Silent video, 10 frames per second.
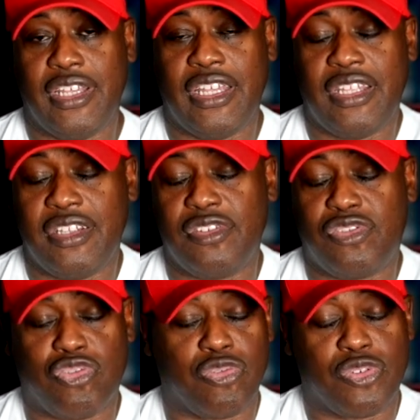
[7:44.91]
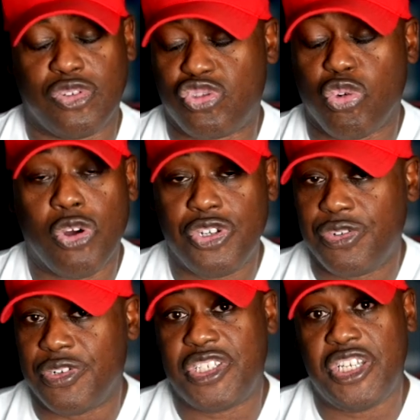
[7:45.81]
and it destroys
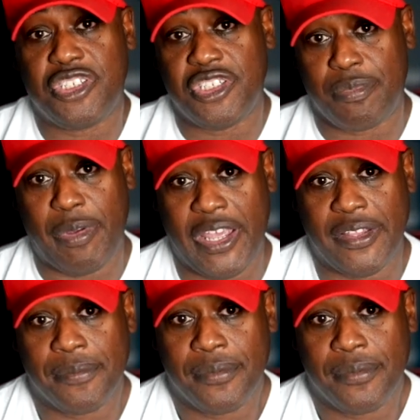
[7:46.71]
your attention span.